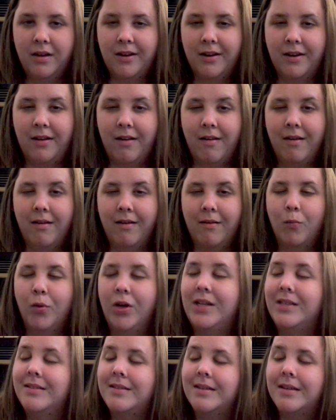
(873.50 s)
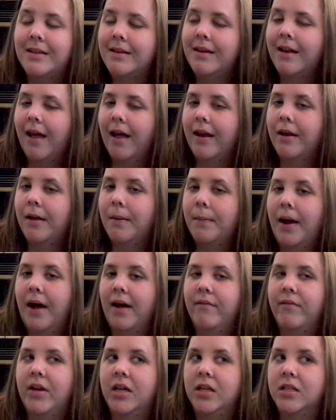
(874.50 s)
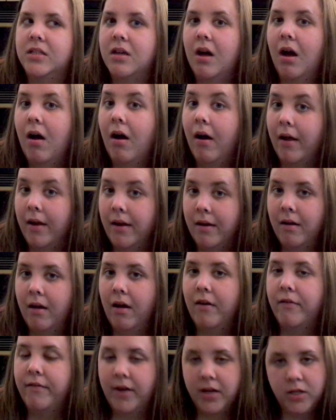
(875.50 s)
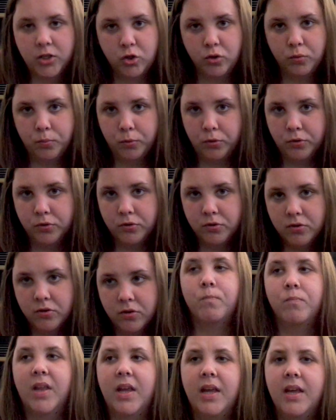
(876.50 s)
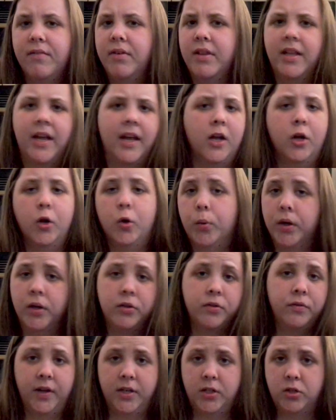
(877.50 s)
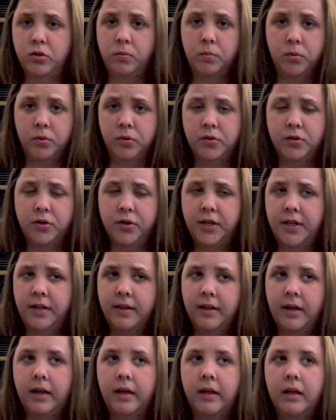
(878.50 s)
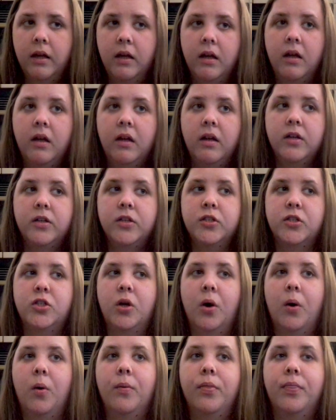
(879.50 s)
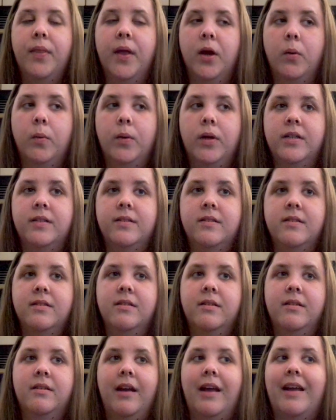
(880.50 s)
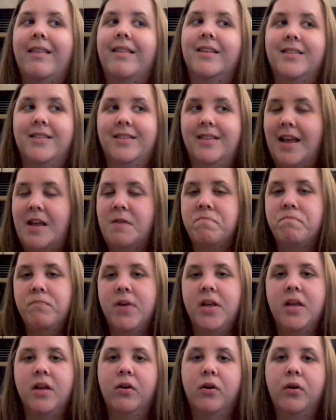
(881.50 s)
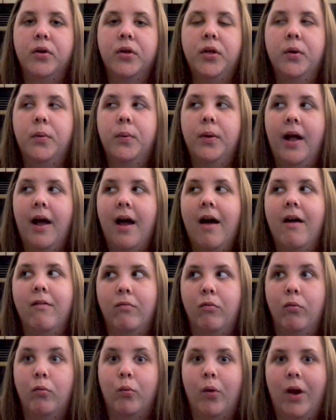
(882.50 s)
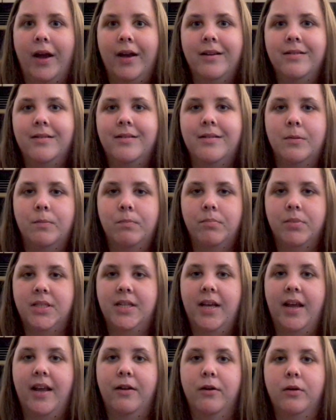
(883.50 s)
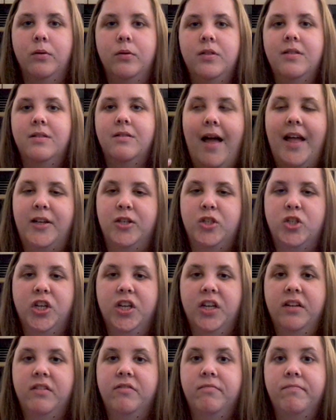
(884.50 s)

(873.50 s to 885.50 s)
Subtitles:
We didn't end up having a ton of vegetables, even like grilled vegetables or anything. So there was, in the same meal, you would have rice, potatoes, and chicken.